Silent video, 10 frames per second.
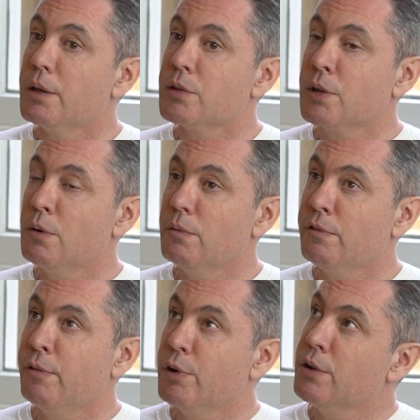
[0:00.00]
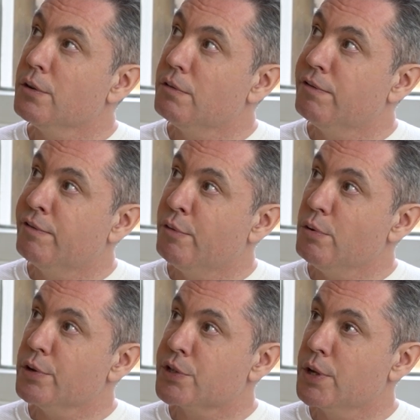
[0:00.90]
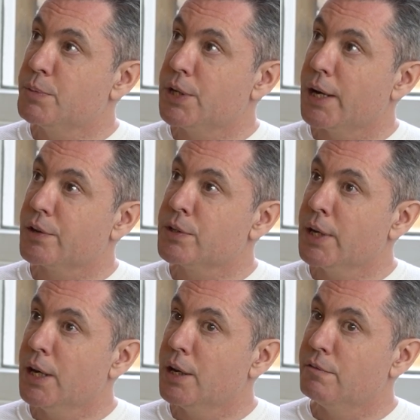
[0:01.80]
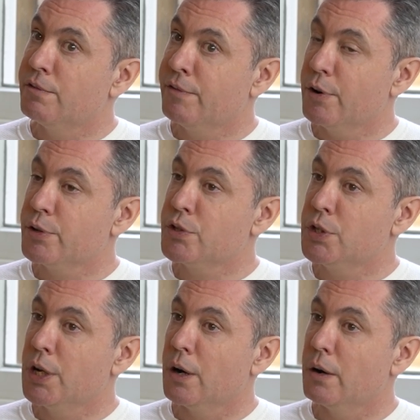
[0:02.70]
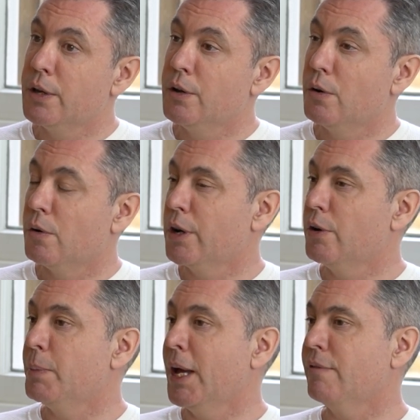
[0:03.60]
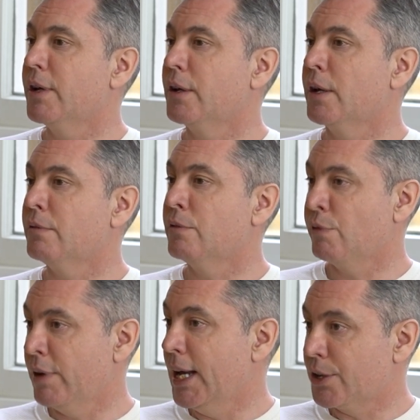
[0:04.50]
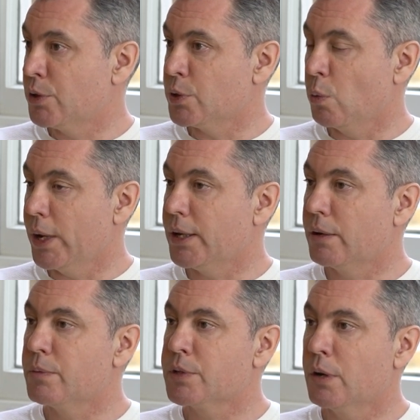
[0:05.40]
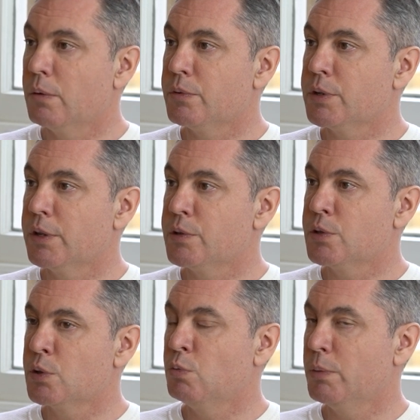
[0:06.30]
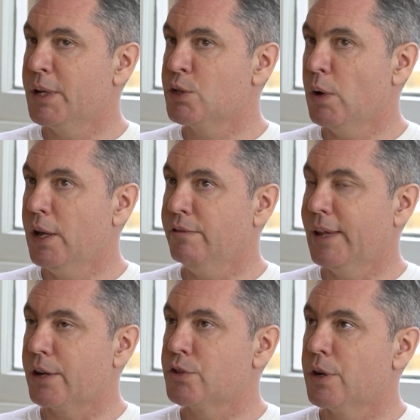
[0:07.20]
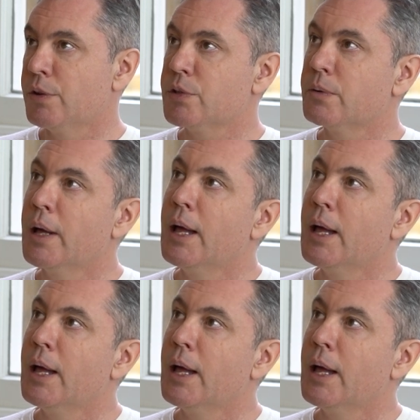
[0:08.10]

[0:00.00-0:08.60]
So for your 4 subjects in first year, you're going to be having 3 lectures a week. So this would be 12 lectures.